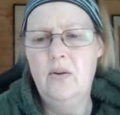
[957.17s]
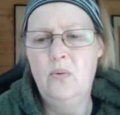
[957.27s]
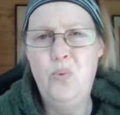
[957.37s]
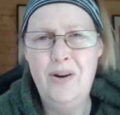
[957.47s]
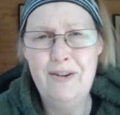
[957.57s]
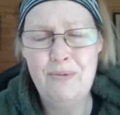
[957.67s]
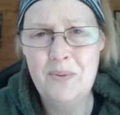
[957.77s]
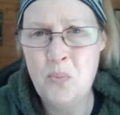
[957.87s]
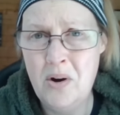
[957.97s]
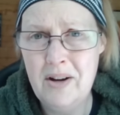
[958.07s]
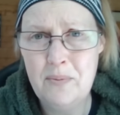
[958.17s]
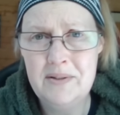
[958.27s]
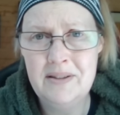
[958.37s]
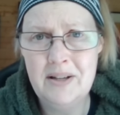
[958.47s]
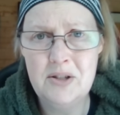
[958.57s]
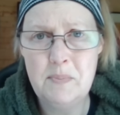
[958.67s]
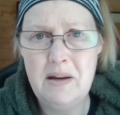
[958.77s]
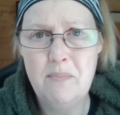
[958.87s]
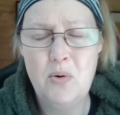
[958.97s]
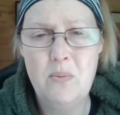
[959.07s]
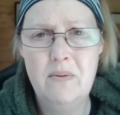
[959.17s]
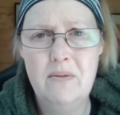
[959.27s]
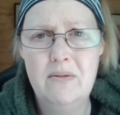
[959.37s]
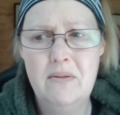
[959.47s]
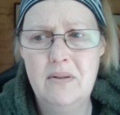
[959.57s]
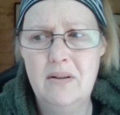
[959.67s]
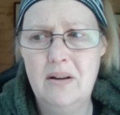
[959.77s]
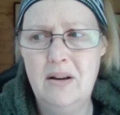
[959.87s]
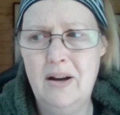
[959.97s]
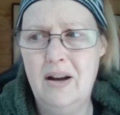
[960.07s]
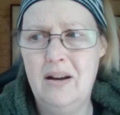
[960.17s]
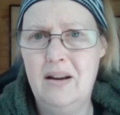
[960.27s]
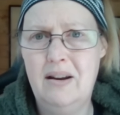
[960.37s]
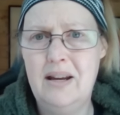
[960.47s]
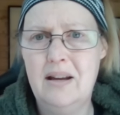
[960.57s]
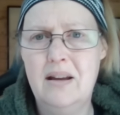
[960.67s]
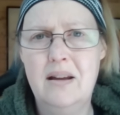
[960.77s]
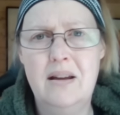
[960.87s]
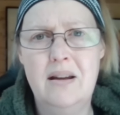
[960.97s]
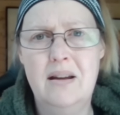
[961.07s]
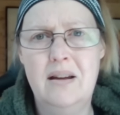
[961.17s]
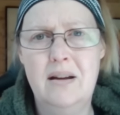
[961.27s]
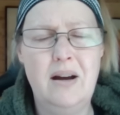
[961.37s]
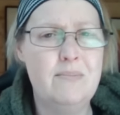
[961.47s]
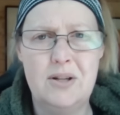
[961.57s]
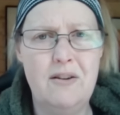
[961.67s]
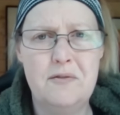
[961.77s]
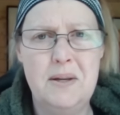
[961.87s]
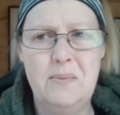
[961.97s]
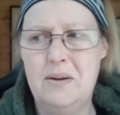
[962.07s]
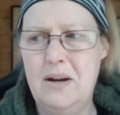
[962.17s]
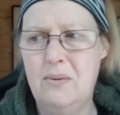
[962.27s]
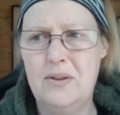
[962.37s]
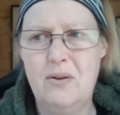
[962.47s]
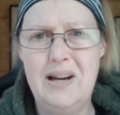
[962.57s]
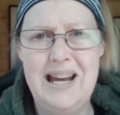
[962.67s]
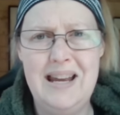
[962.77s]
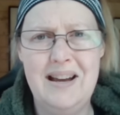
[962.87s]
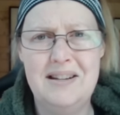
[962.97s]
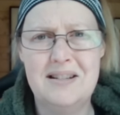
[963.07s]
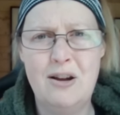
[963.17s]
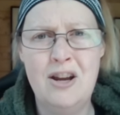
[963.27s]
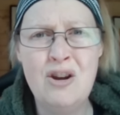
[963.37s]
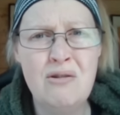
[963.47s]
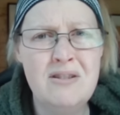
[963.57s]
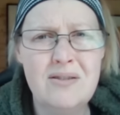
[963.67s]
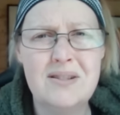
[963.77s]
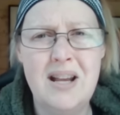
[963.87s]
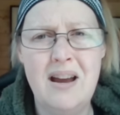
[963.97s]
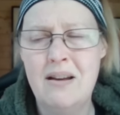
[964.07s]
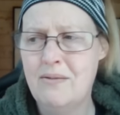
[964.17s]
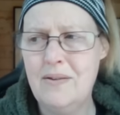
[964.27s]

What if one of those people, like, comes after me when I'm out with Ollie and is like, "You're not sick."